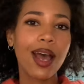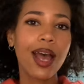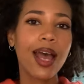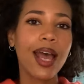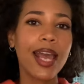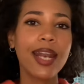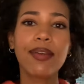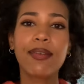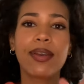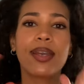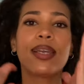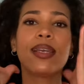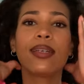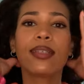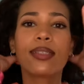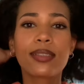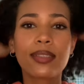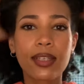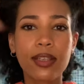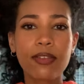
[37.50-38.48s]
Anyway,
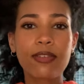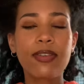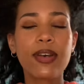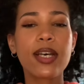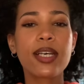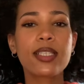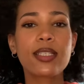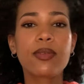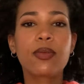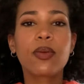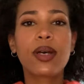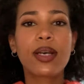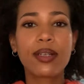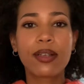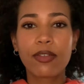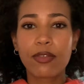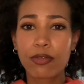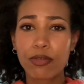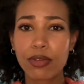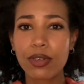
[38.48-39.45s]
so the first one,
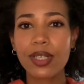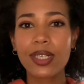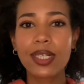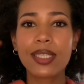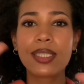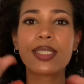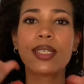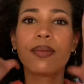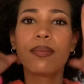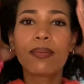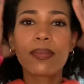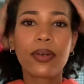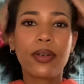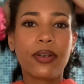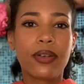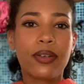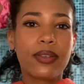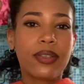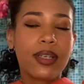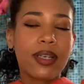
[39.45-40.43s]
really
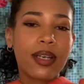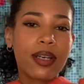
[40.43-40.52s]
simple.